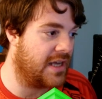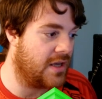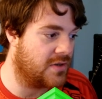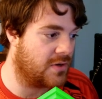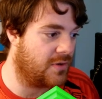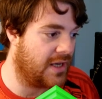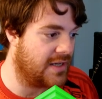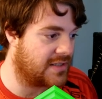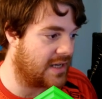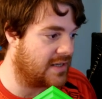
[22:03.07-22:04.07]
Yuzuki
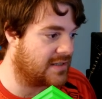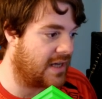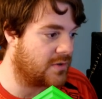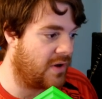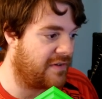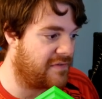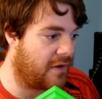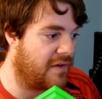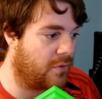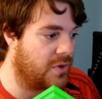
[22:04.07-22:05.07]
says that if a
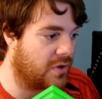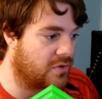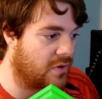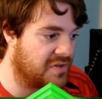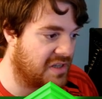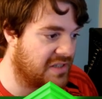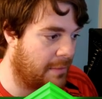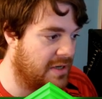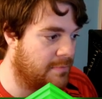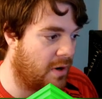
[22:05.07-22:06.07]
fire forward you control is dealt
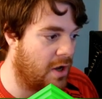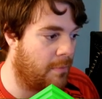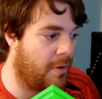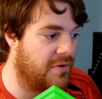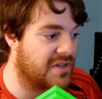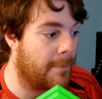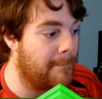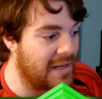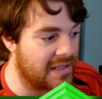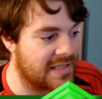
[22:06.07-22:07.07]
damage by your opponent's
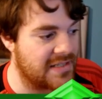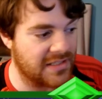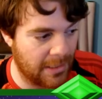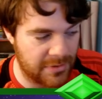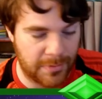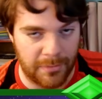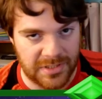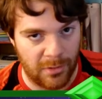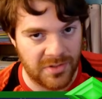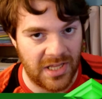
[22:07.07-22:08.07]
abilities, the damage becomes
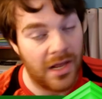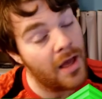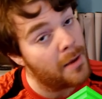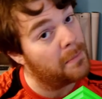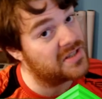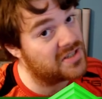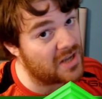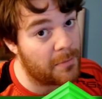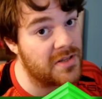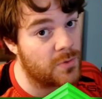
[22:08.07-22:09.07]
0 instead. But
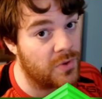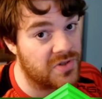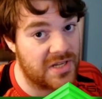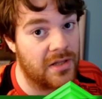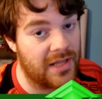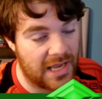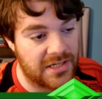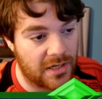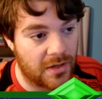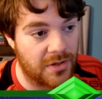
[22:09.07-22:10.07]
summons will still hit
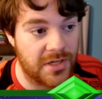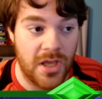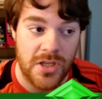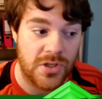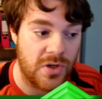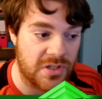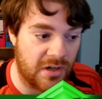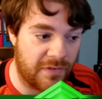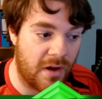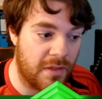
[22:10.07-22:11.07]
hard. So using
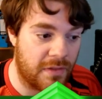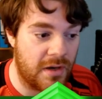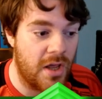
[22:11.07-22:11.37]
Leviathan,